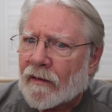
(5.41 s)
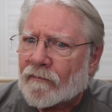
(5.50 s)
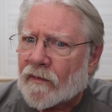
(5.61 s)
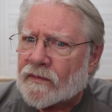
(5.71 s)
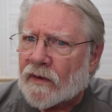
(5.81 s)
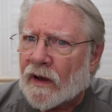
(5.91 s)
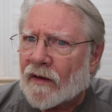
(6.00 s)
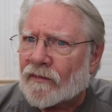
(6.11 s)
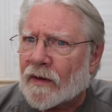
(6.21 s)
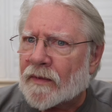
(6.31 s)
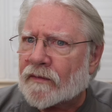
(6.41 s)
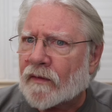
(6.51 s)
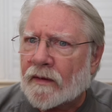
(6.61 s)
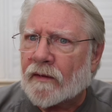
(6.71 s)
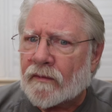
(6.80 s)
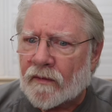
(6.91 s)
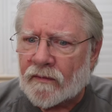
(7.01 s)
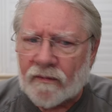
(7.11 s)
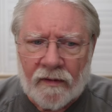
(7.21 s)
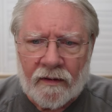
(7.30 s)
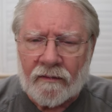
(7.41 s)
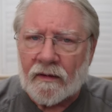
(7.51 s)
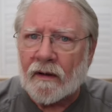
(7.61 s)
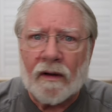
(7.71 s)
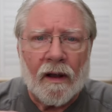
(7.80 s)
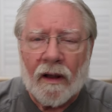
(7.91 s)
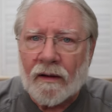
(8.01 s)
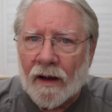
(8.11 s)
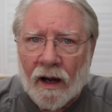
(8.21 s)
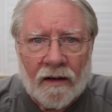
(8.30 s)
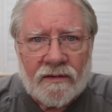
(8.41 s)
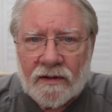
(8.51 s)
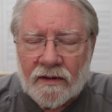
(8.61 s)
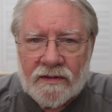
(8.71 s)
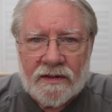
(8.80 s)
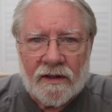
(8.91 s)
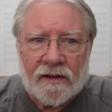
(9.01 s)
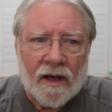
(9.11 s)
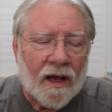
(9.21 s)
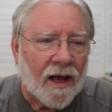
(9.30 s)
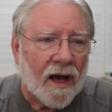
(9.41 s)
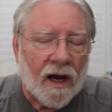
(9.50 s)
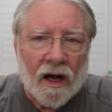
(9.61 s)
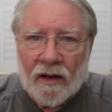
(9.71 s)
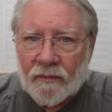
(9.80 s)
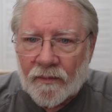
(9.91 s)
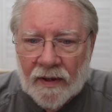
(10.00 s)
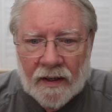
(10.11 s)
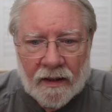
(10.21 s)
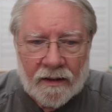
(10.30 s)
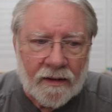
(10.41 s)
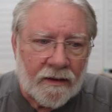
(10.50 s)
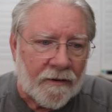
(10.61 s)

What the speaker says: First off, let me say that this is unsolicited, unpaid,